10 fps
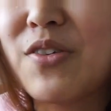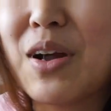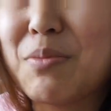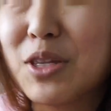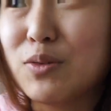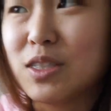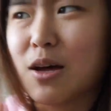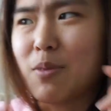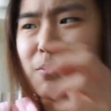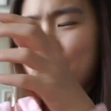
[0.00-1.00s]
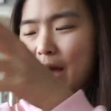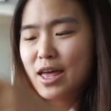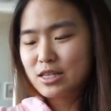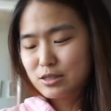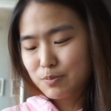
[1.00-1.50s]
around between top and
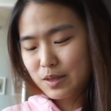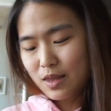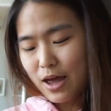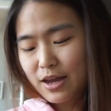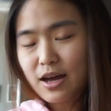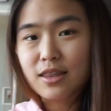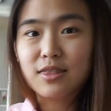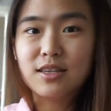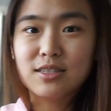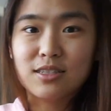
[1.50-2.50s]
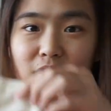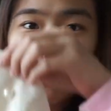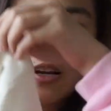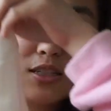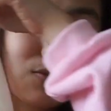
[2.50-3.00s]
pants, but I got this
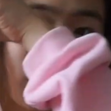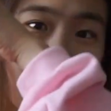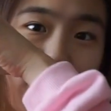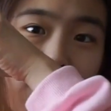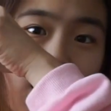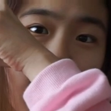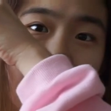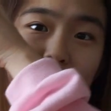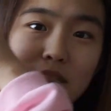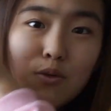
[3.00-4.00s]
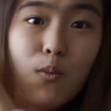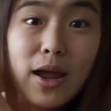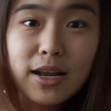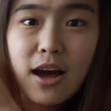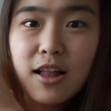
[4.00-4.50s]
Zara sweater. It's a
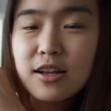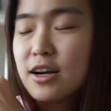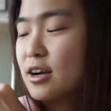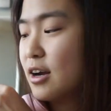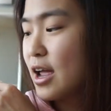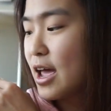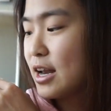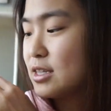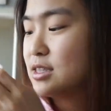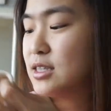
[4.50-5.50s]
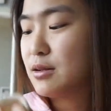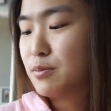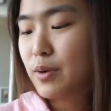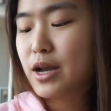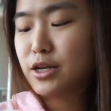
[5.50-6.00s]
white color and it's still
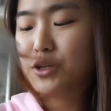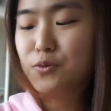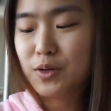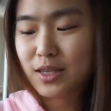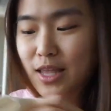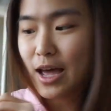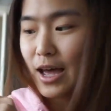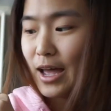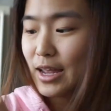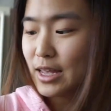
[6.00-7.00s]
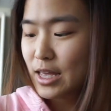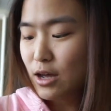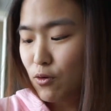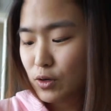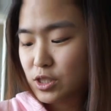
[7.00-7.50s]
brand new with tag.
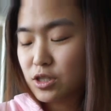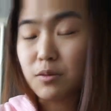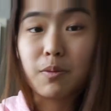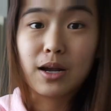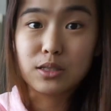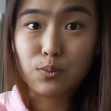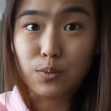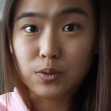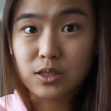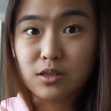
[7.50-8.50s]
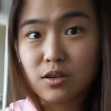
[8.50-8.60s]
Original price was